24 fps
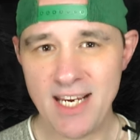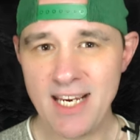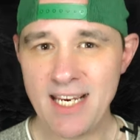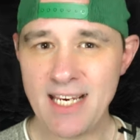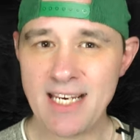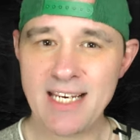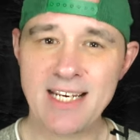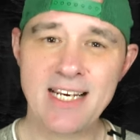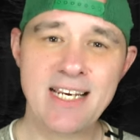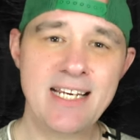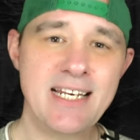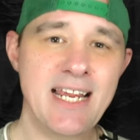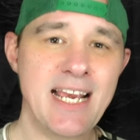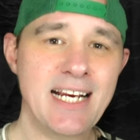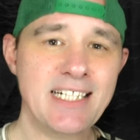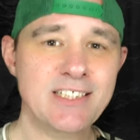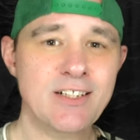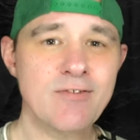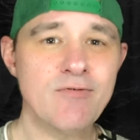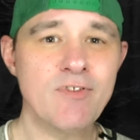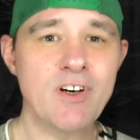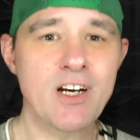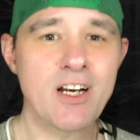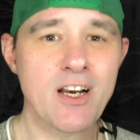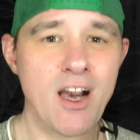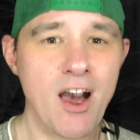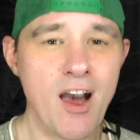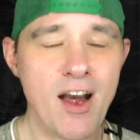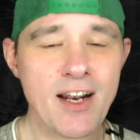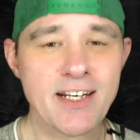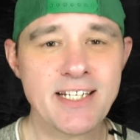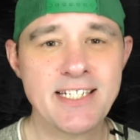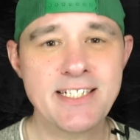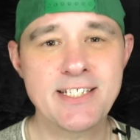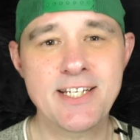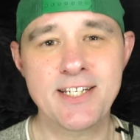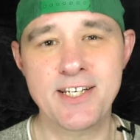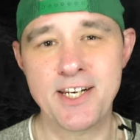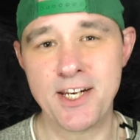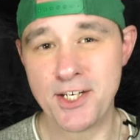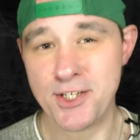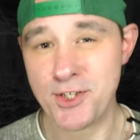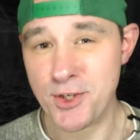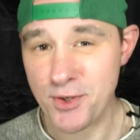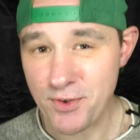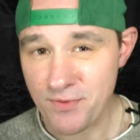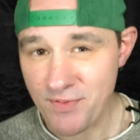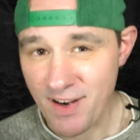in connection regarding to the
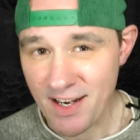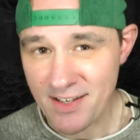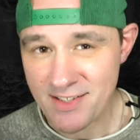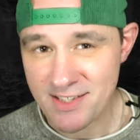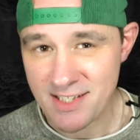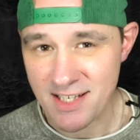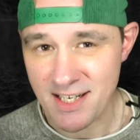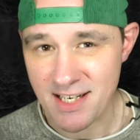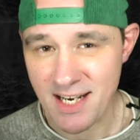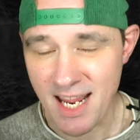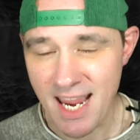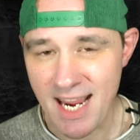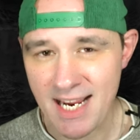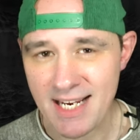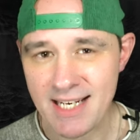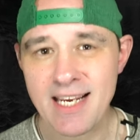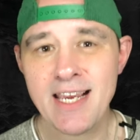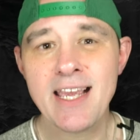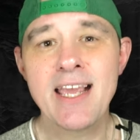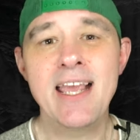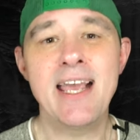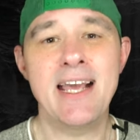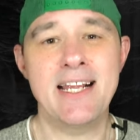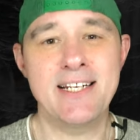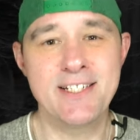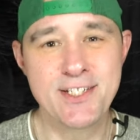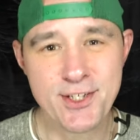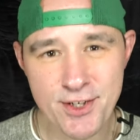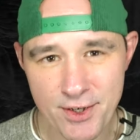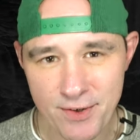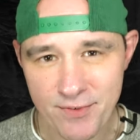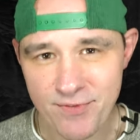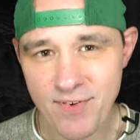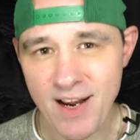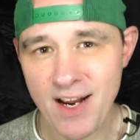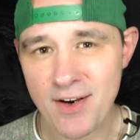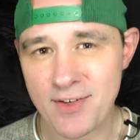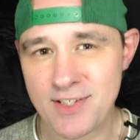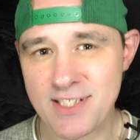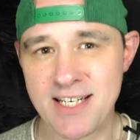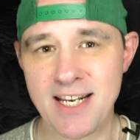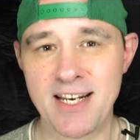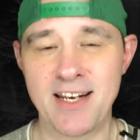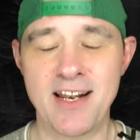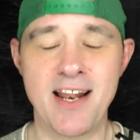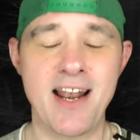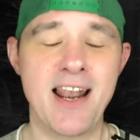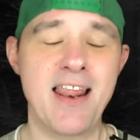2008 and
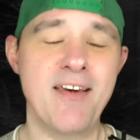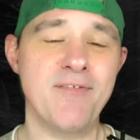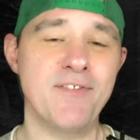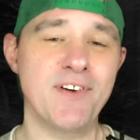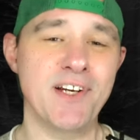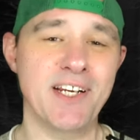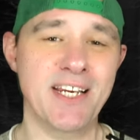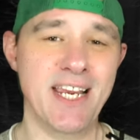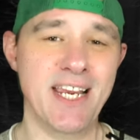2011